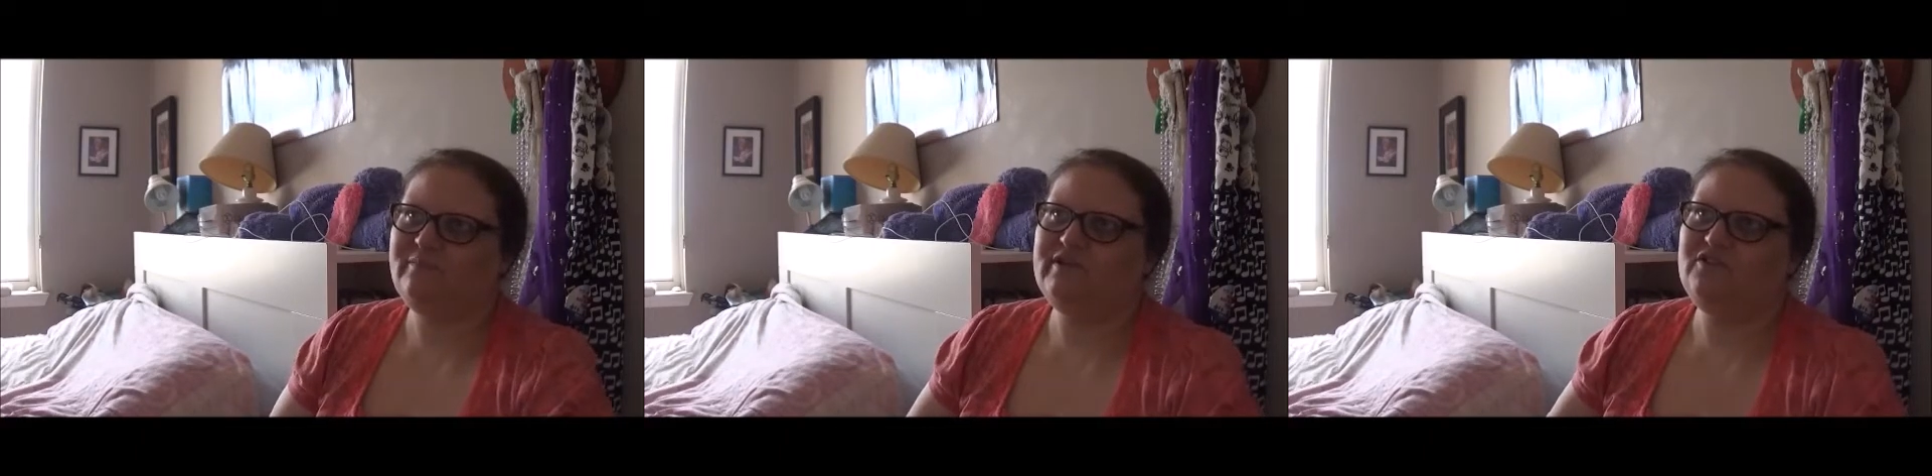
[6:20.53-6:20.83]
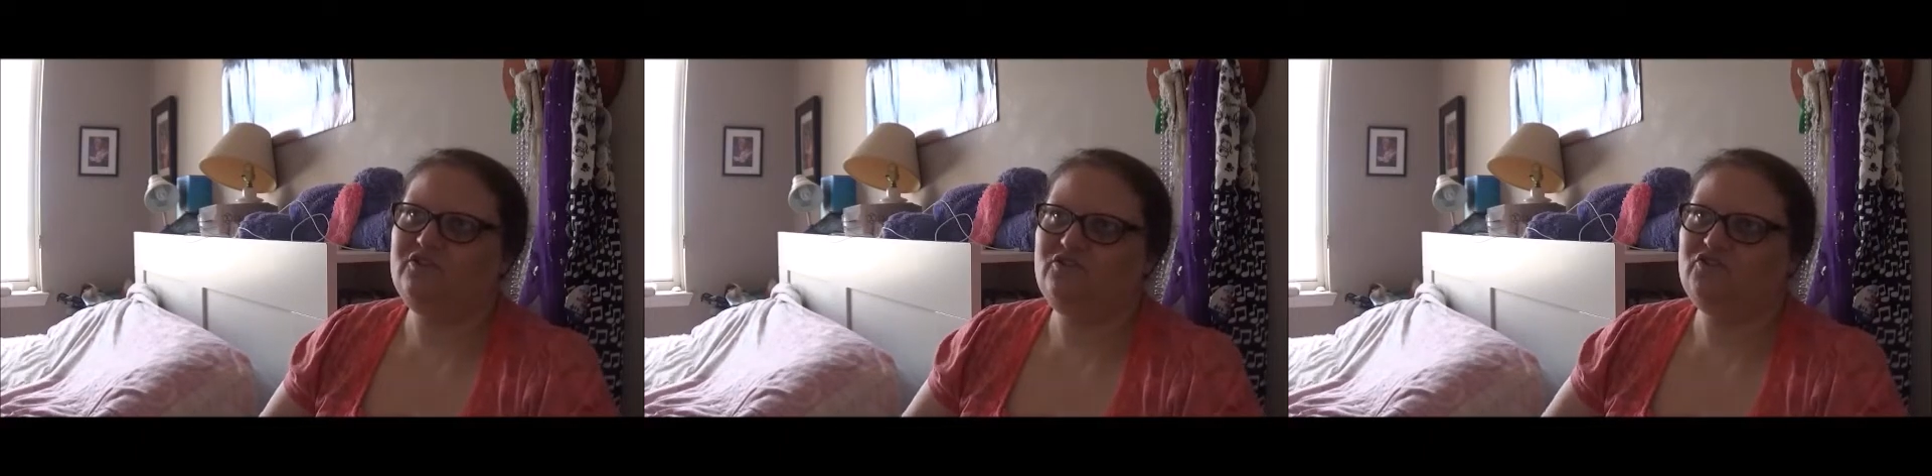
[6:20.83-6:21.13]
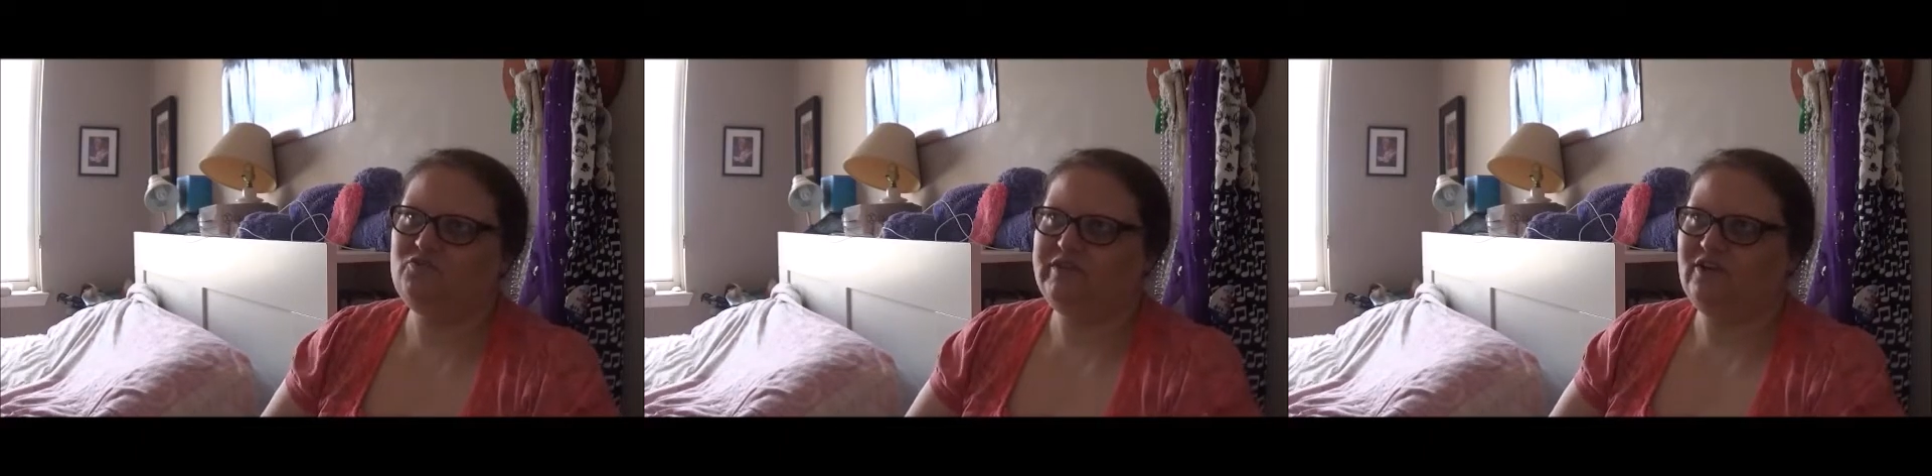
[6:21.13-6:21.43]
of the
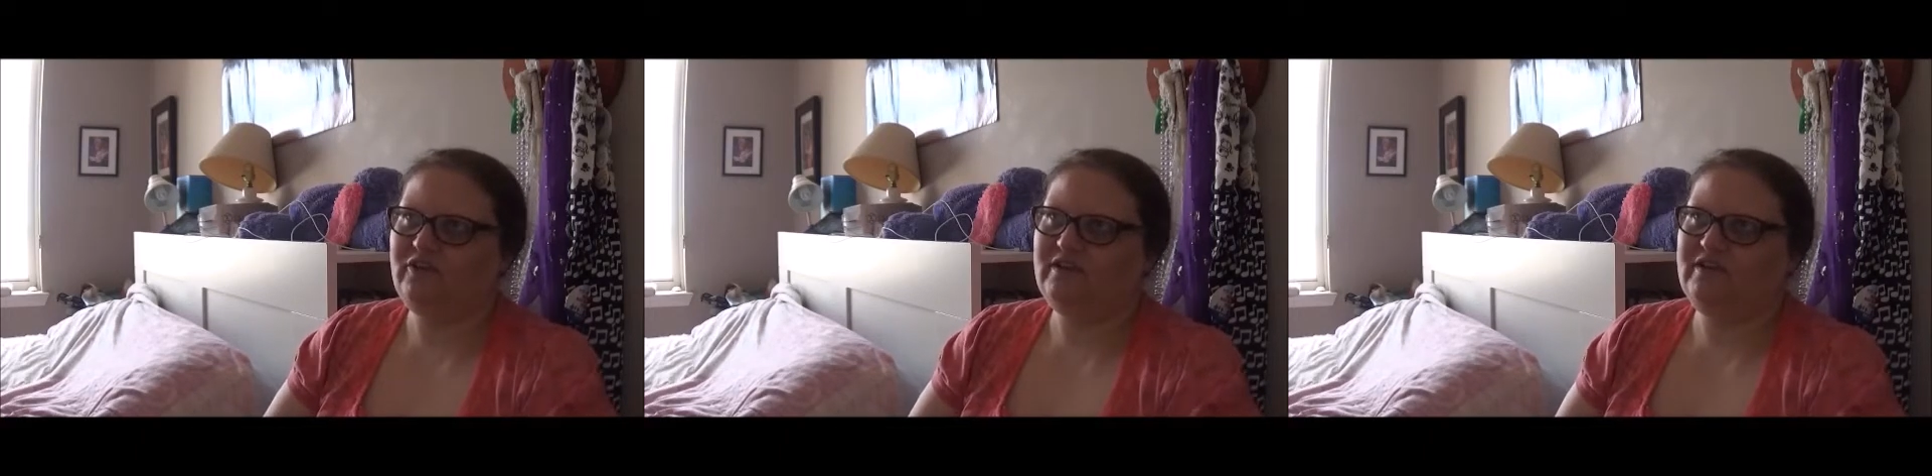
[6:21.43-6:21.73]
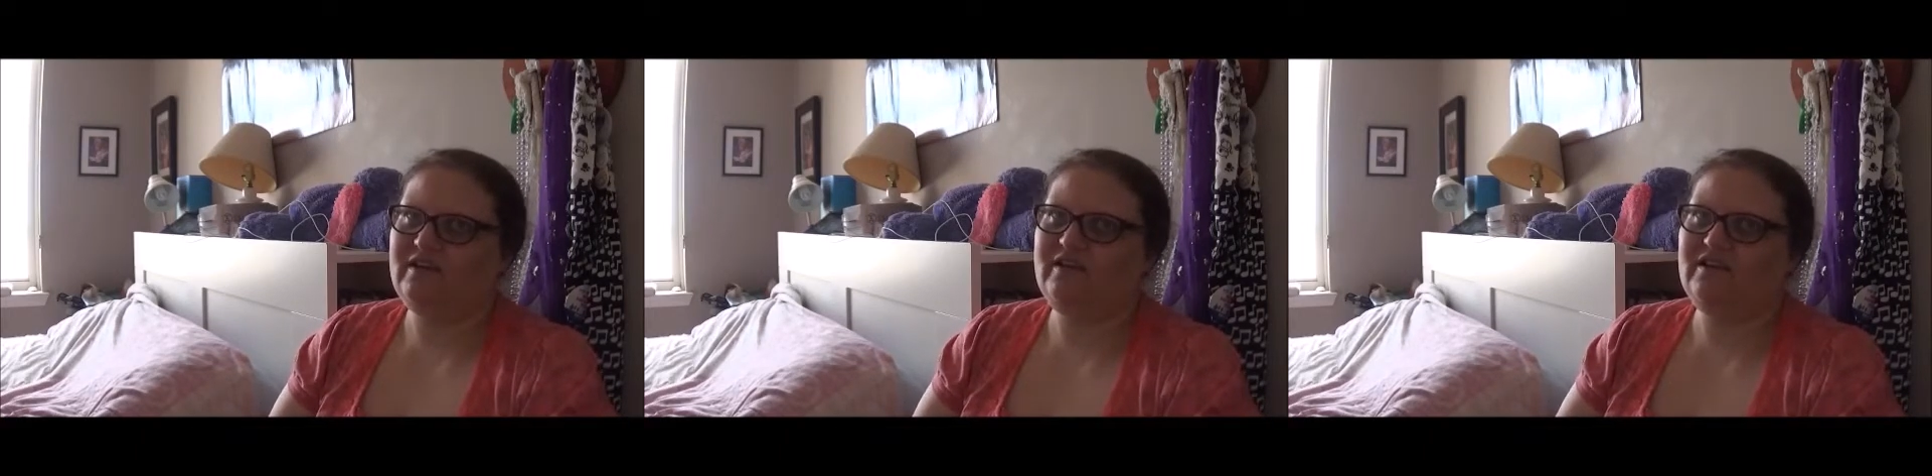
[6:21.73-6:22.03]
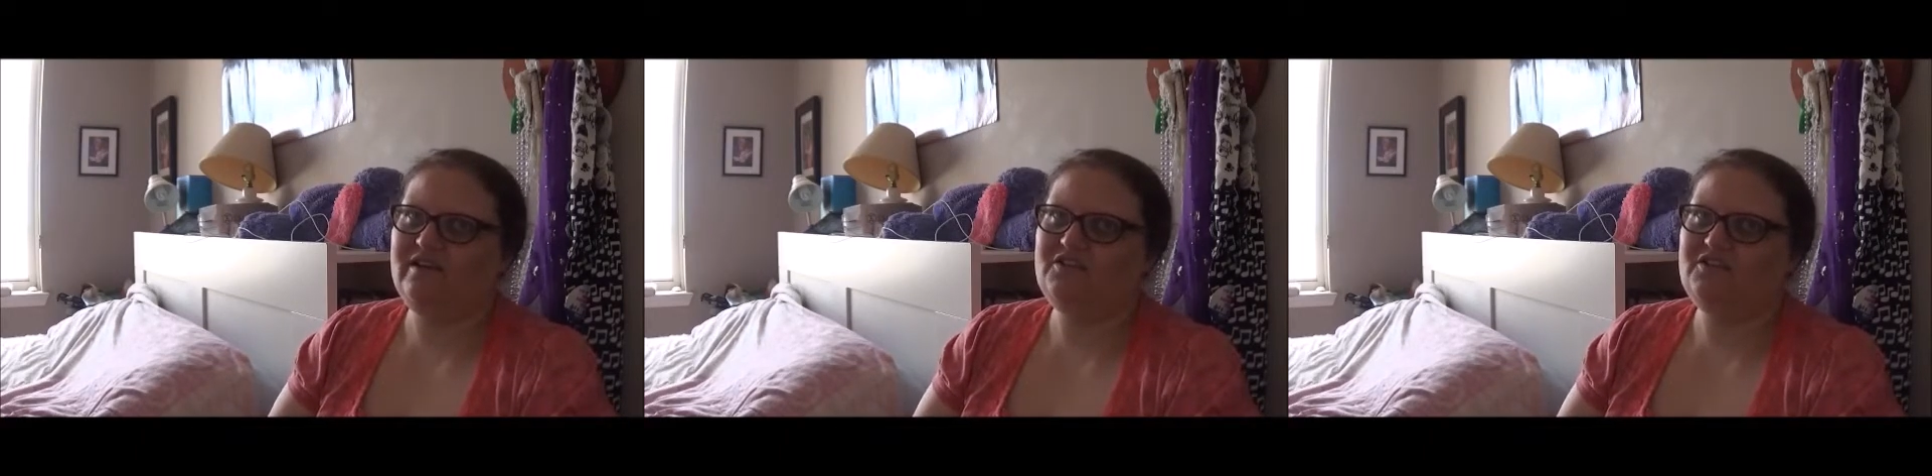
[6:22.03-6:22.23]
news without getting uh,